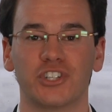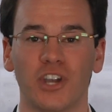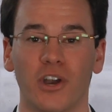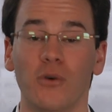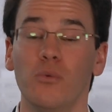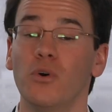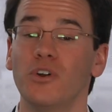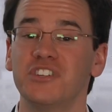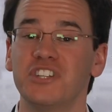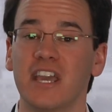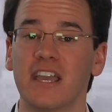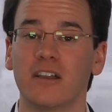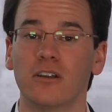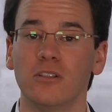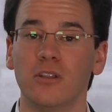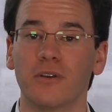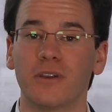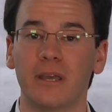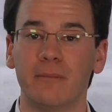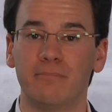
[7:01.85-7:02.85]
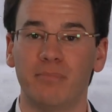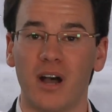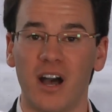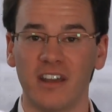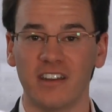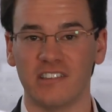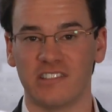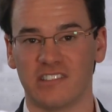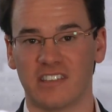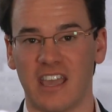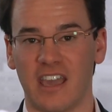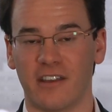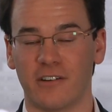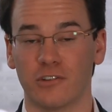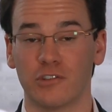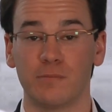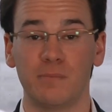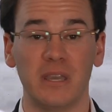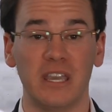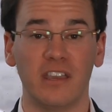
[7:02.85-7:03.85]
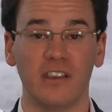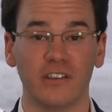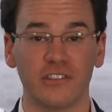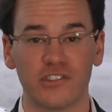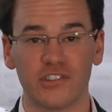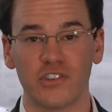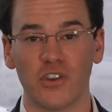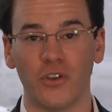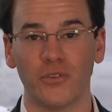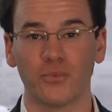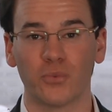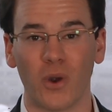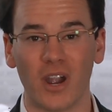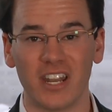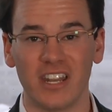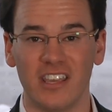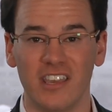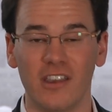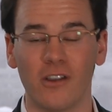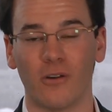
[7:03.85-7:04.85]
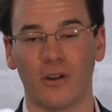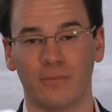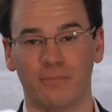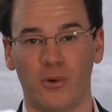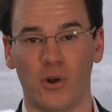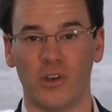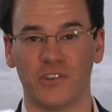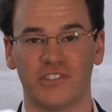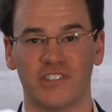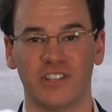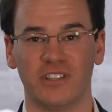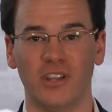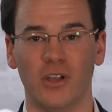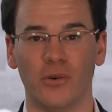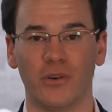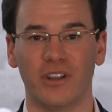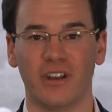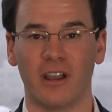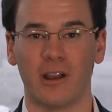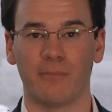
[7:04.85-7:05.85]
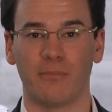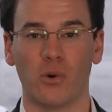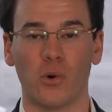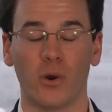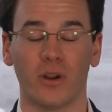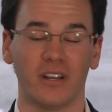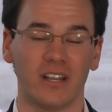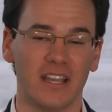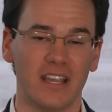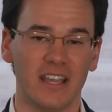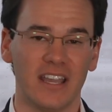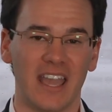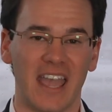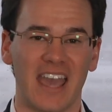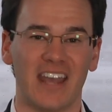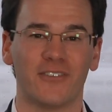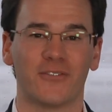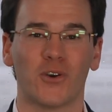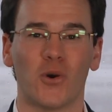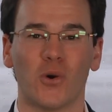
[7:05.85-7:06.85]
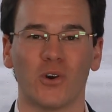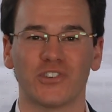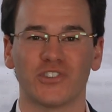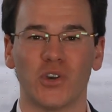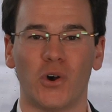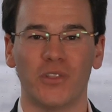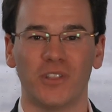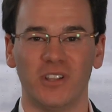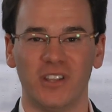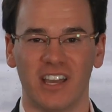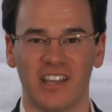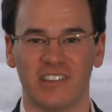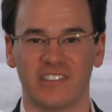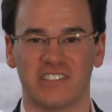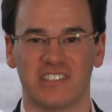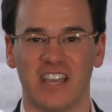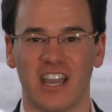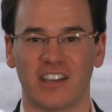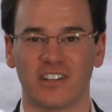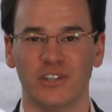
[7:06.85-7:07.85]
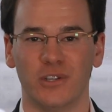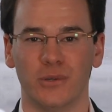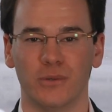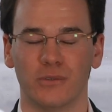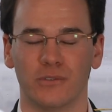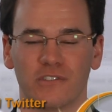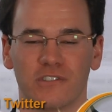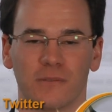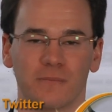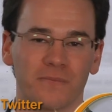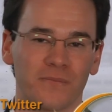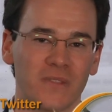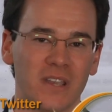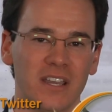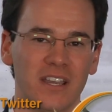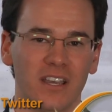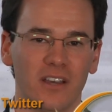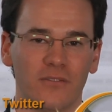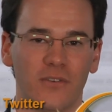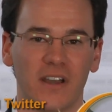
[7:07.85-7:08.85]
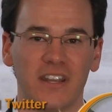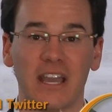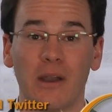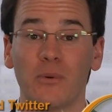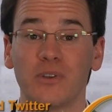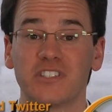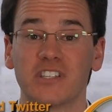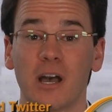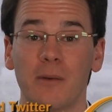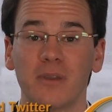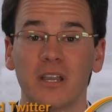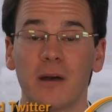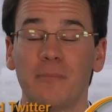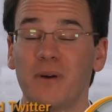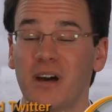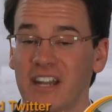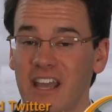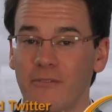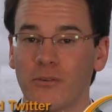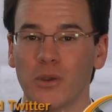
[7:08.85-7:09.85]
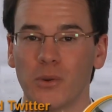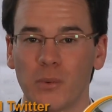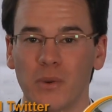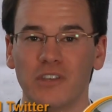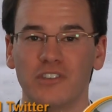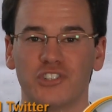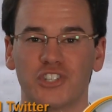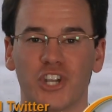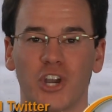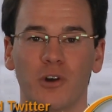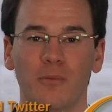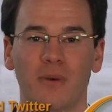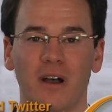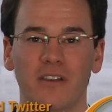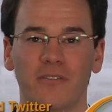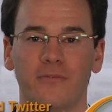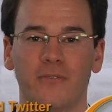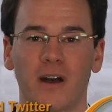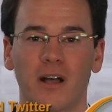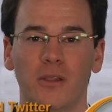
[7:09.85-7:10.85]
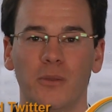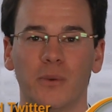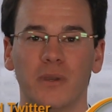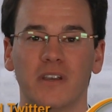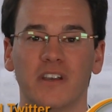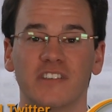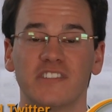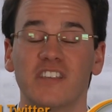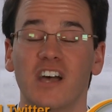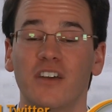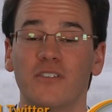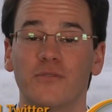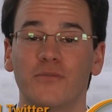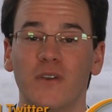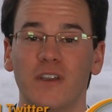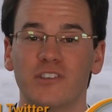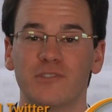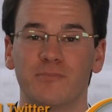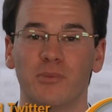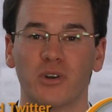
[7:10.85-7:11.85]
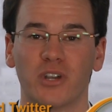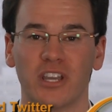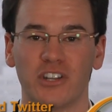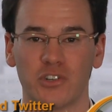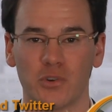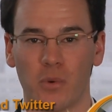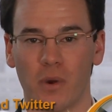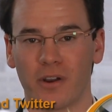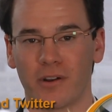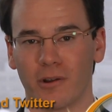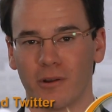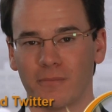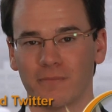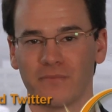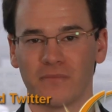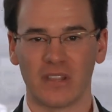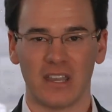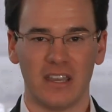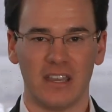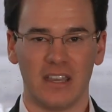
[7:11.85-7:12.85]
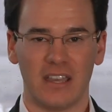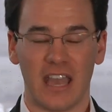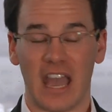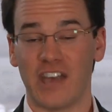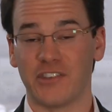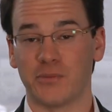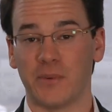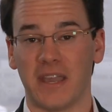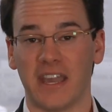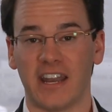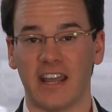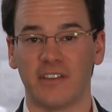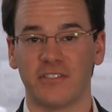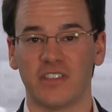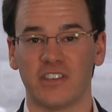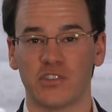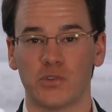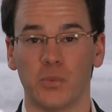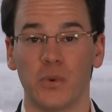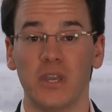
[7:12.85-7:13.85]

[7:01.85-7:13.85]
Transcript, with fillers: show, we'll take a look at body scanners being installed right here at Boston Logan Airport, and of course, all the latest tech news. Find out what's coming up on every week's show by following us on Facebook and Twitter. As we head out this